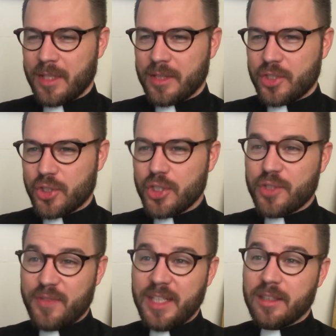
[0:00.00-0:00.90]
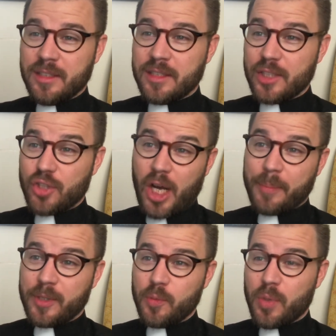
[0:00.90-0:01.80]
the Church of England
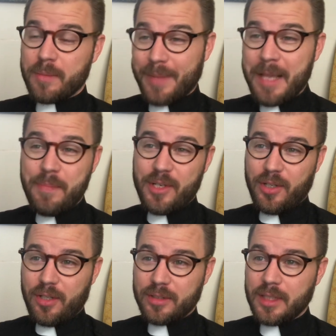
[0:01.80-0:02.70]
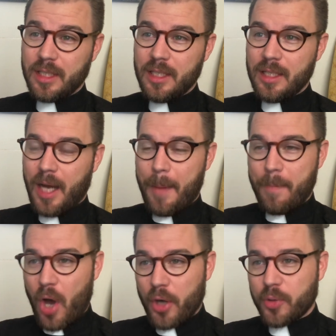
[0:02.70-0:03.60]
adopted what might be called a
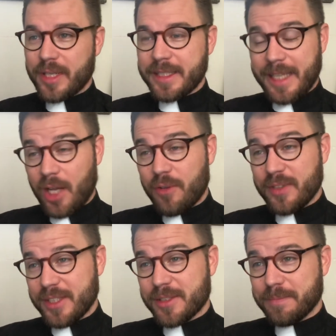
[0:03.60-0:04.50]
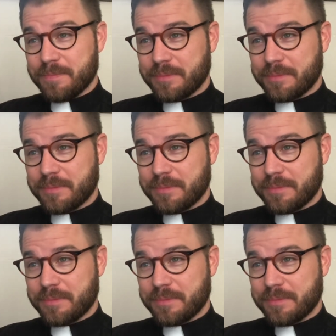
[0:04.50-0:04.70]
moderate Calvinism.